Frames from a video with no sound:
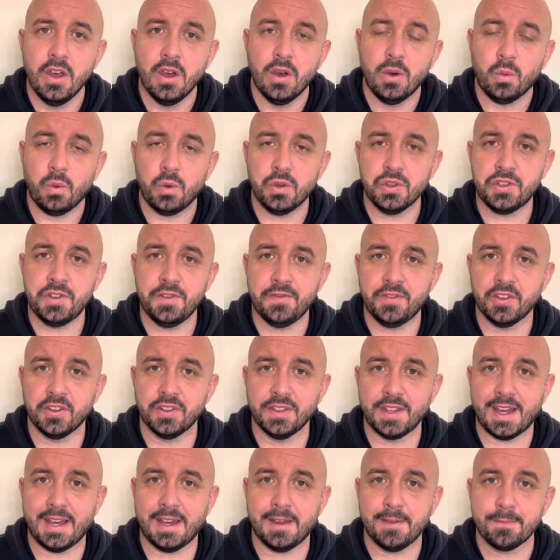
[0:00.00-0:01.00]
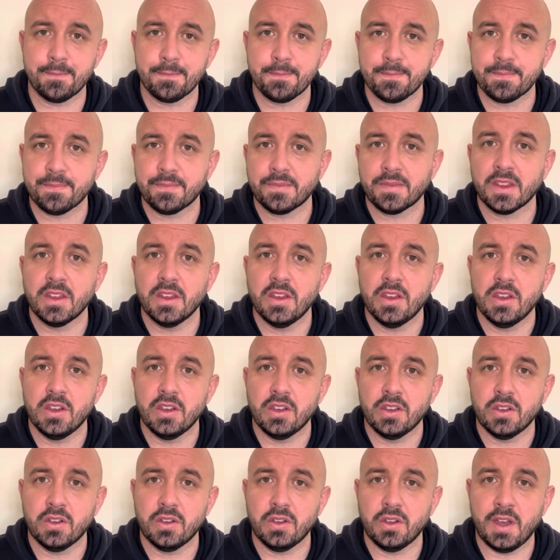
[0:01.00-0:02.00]
Once you've done that,
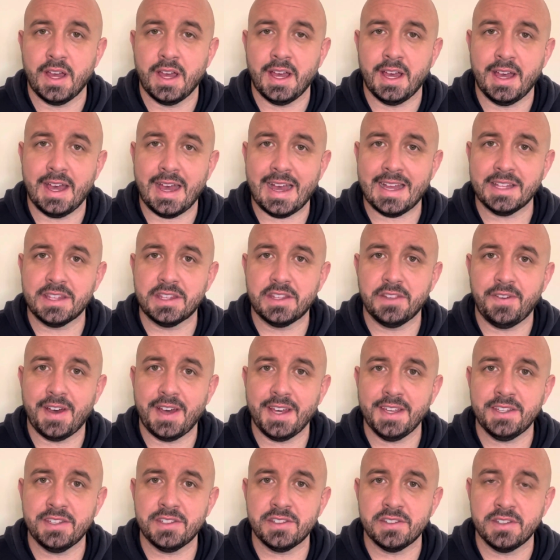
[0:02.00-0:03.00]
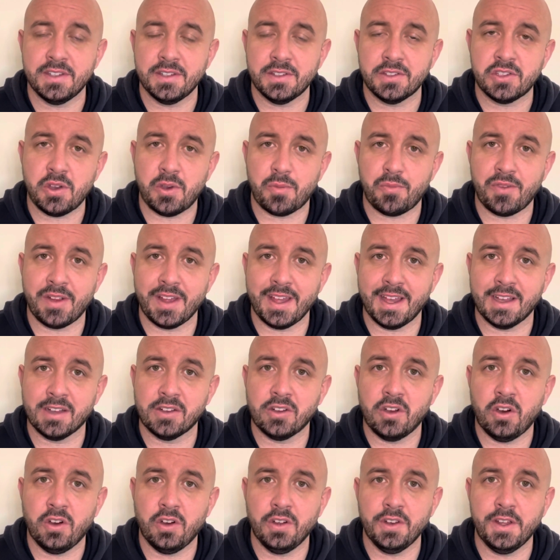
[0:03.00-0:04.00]
add device, top right hand
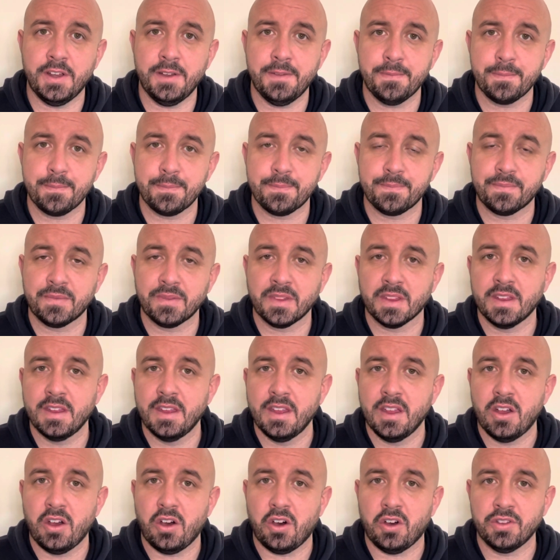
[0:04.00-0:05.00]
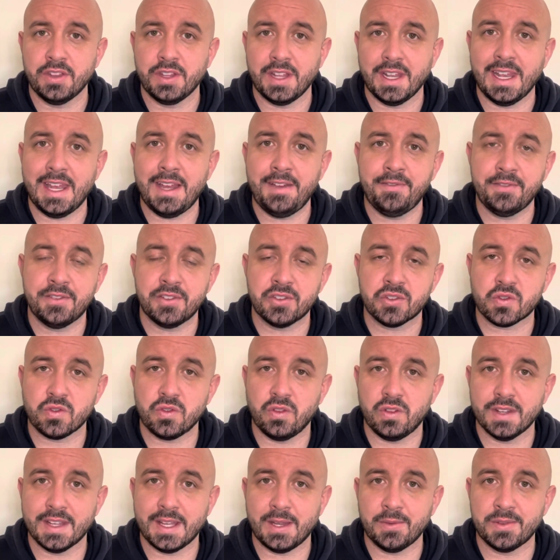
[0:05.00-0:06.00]
corner. On the left,
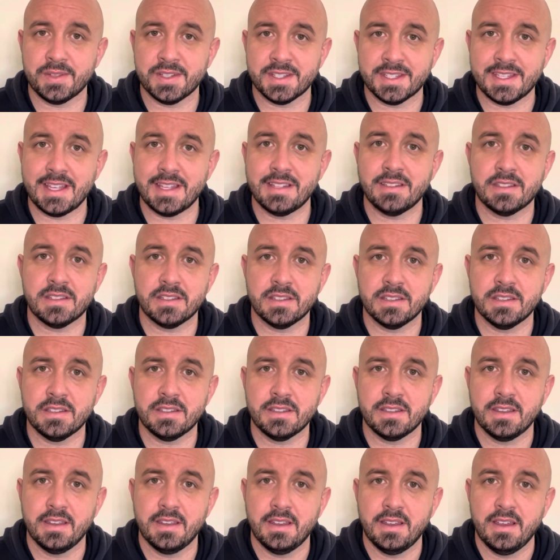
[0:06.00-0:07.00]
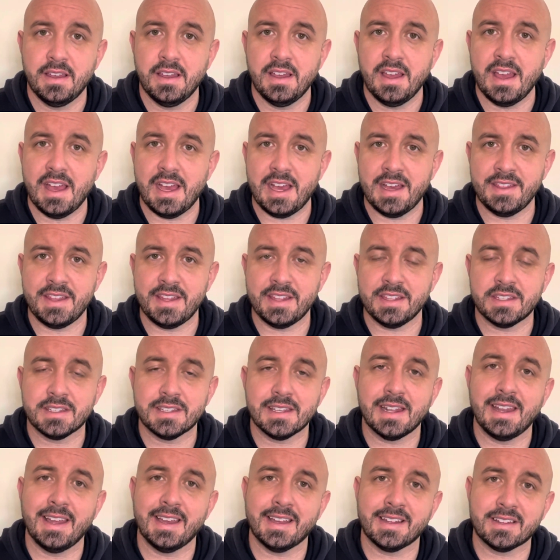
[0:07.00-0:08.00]
scroll down to sensors and then
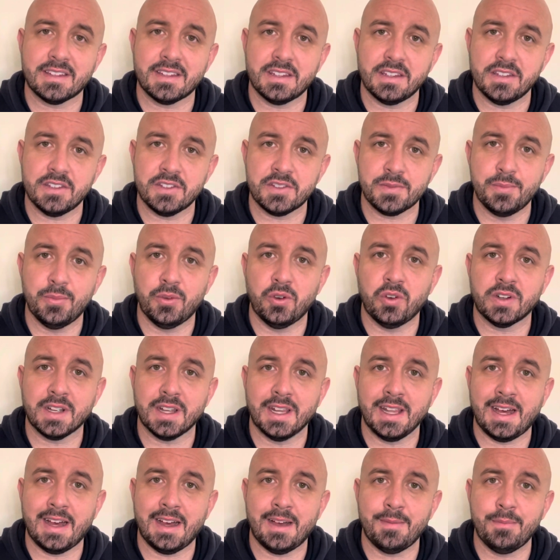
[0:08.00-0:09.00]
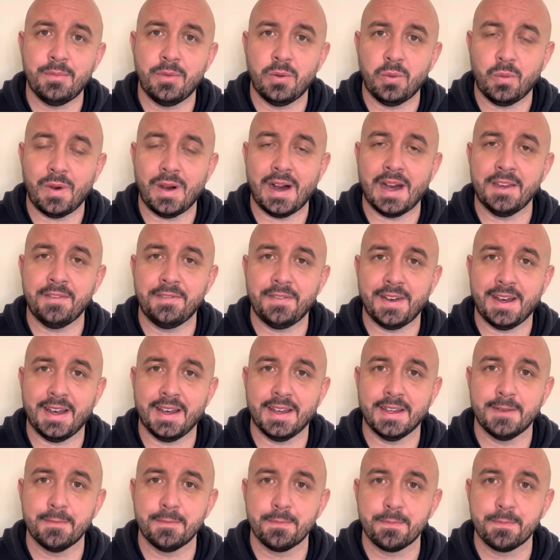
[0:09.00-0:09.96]
select smoke alarm Wi-Fi.